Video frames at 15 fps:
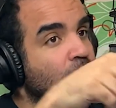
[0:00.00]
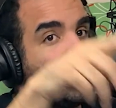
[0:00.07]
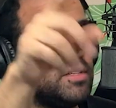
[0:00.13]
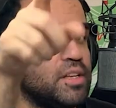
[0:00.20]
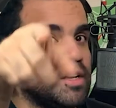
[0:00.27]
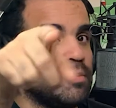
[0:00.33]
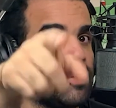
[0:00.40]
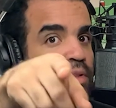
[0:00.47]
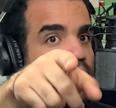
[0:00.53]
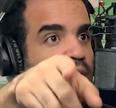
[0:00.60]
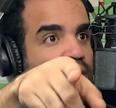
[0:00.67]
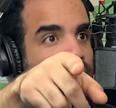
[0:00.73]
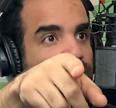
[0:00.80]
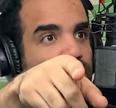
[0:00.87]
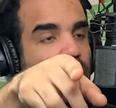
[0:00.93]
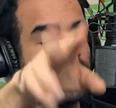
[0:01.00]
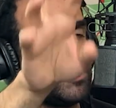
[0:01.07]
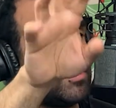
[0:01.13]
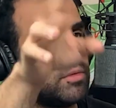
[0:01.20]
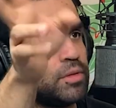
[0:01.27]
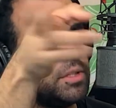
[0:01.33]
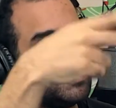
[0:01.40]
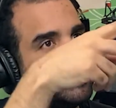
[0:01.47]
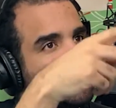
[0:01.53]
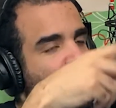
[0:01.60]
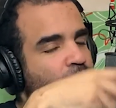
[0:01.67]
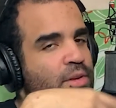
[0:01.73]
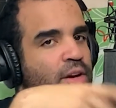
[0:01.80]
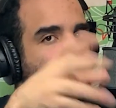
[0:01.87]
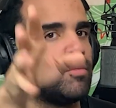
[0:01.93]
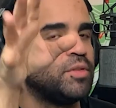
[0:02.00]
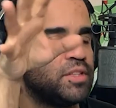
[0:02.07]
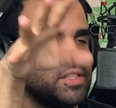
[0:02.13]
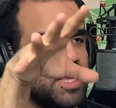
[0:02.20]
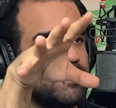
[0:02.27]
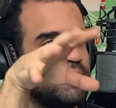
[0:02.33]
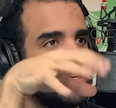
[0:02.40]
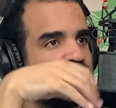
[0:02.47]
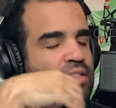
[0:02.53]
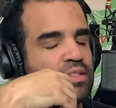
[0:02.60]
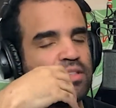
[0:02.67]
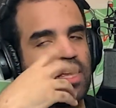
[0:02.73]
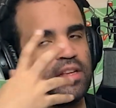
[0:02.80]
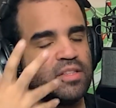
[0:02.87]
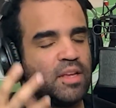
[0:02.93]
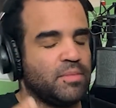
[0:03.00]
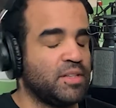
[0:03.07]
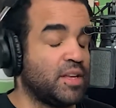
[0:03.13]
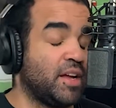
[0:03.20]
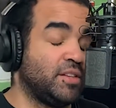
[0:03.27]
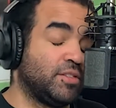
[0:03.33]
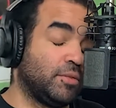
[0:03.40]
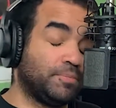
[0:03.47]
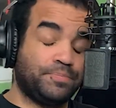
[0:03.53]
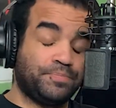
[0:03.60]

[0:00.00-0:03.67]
Didn't put that on the phone. They were released the same year with the same design. So,